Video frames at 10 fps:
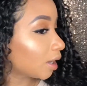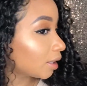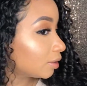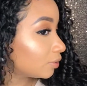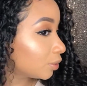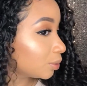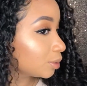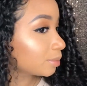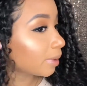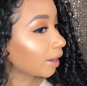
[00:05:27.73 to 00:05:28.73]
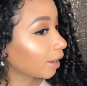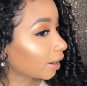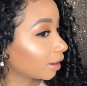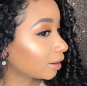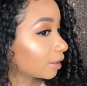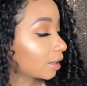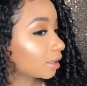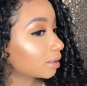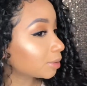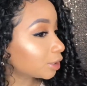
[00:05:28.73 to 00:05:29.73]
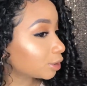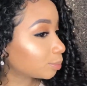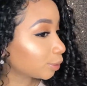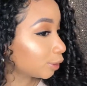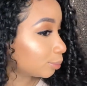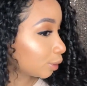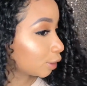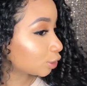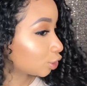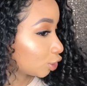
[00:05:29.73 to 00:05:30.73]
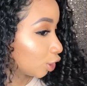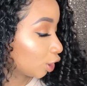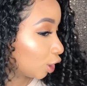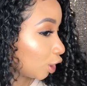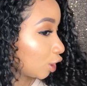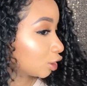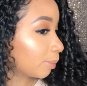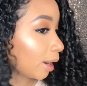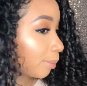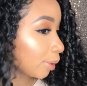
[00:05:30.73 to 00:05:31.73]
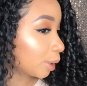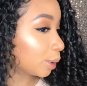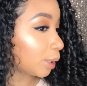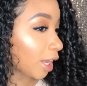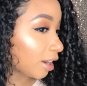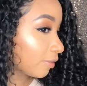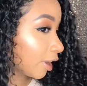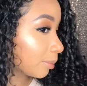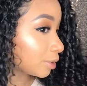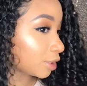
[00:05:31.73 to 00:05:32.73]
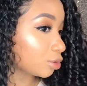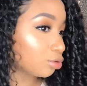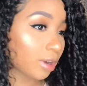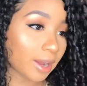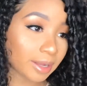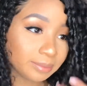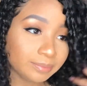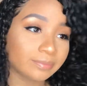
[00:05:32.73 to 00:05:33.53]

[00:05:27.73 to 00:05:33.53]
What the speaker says: I diffused my hair. It's pretty much, it's about probably 95% dry.